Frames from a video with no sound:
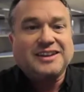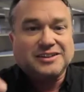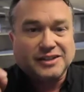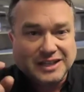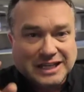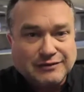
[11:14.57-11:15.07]

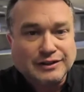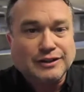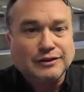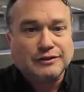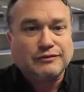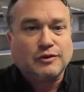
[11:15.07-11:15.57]
to even
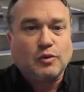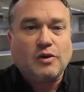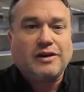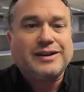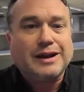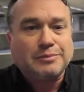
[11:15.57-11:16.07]
look for
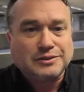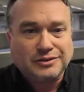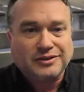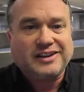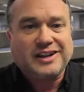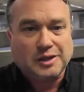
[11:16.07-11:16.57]
one
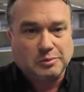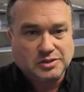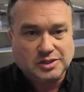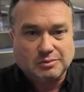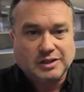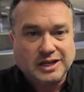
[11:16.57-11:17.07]
opportunity to help
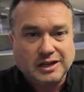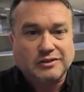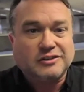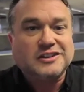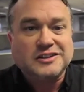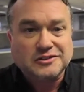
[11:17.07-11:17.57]
somebody
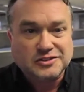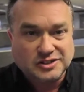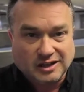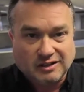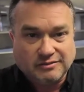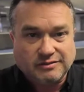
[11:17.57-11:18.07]
other than
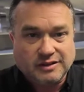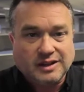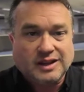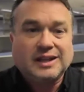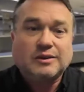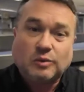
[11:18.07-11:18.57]
yourself,
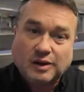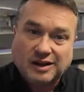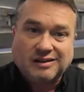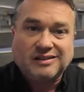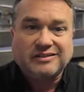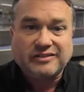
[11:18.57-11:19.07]

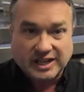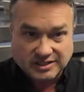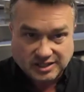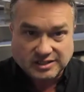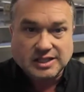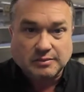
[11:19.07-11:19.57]
well, that
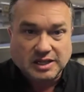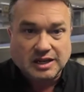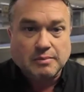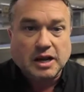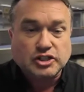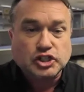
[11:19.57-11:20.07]
says something
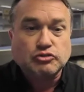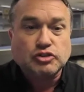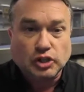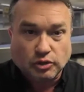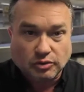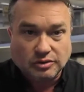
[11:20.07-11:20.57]
about you
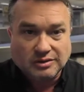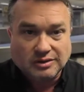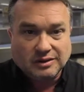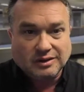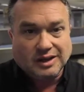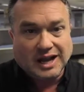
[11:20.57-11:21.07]
too.
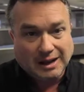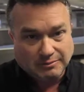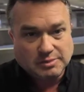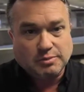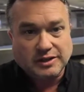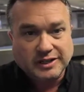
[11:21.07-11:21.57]
I'm
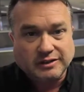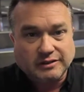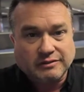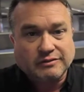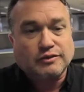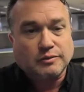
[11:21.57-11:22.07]
Spud
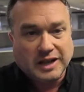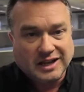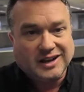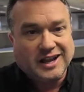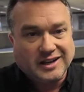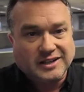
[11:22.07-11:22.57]
Hilton for Bad
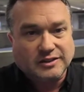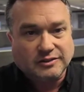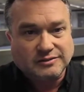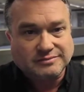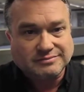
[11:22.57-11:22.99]
Latitude.